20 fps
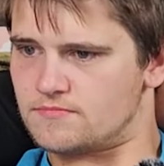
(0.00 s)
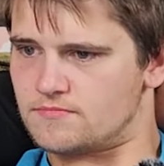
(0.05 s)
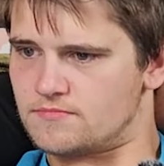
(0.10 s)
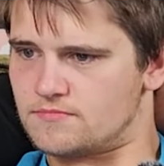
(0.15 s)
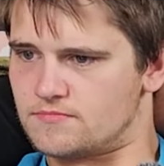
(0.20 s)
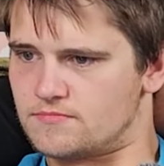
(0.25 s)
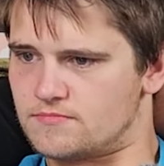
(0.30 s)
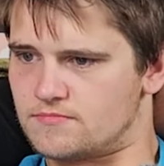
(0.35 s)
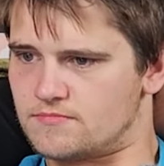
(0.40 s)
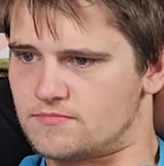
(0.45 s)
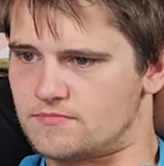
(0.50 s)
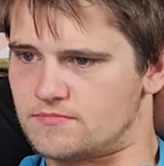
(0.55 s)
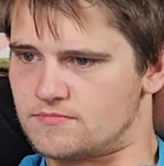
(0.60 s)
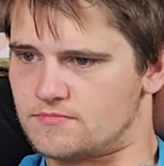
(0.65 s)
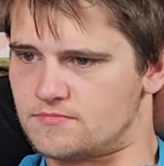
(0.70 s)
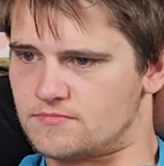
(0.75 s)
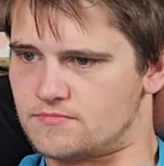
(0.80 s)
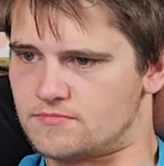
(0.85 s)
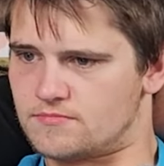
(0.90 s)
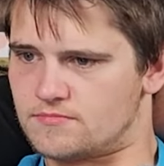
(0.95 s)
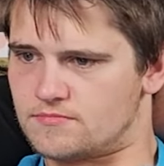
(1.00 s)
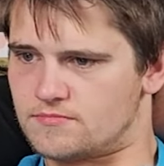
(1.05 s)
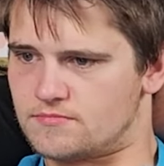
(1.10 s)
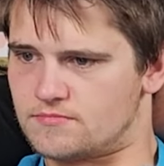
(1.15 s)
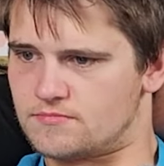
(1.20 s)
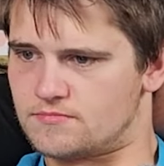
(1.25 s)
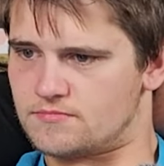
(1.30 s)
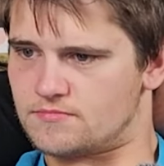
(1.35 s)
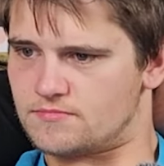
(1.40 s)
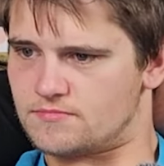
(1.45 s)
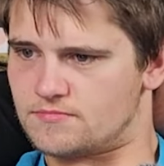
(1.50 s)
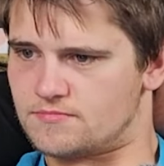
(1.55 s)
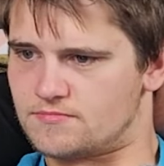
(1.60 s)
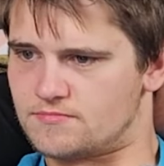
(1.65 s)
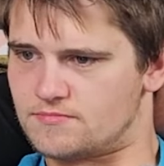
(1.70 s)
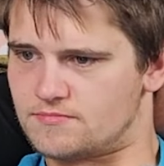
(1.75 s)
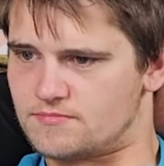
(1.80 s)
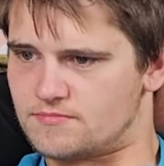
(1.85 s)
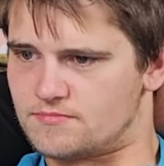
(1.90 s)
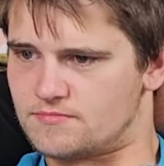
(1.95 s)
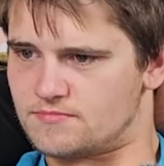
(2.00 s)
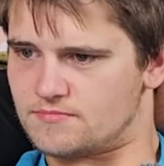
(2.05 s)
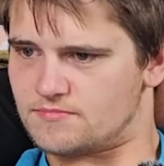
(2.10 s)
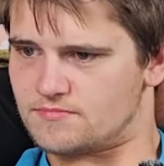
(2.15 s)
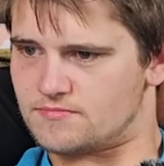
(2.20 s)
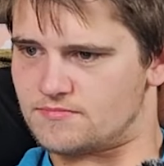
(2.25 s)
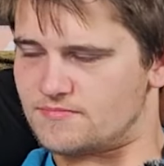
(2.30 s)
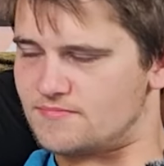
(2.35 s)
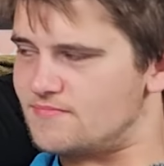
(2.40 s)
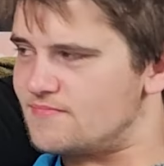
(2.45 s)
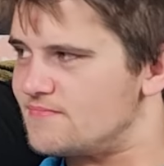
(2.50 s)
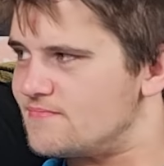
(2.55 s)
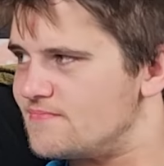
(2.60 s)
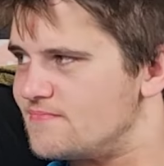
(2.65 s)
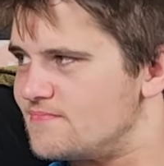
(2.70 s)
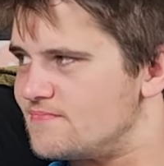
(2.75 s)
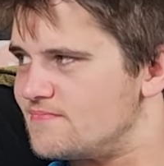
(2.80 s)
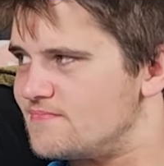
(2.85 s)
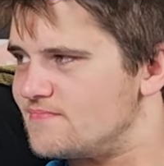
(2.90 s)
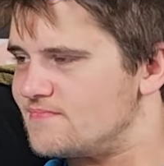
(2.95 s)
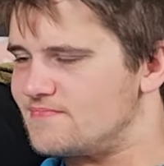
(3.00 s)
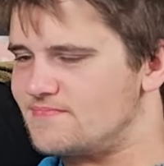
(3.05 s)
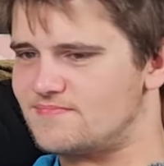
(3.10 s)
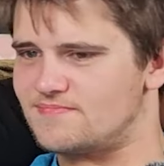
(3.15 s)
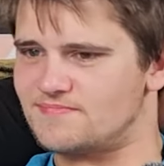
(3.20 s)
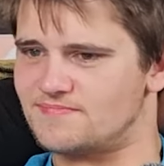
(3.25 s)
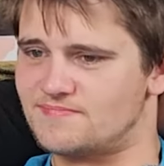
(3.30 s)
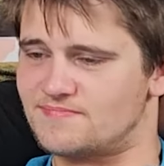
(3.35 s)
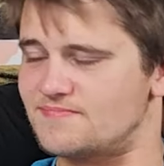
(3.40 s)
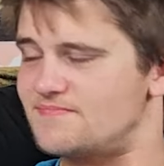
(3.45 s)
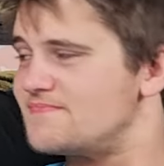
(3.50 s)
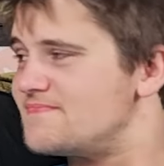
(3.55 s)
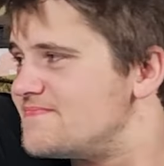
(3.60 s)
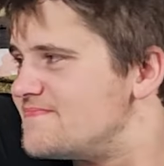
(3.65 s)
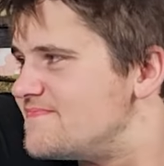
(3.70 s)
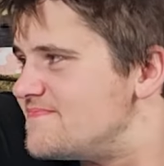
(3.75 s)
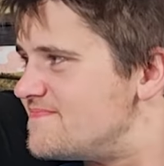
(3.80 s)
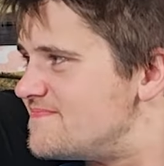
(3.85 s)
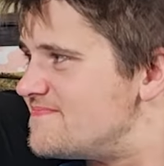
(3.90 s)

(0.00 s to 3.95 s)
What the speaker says: (silent)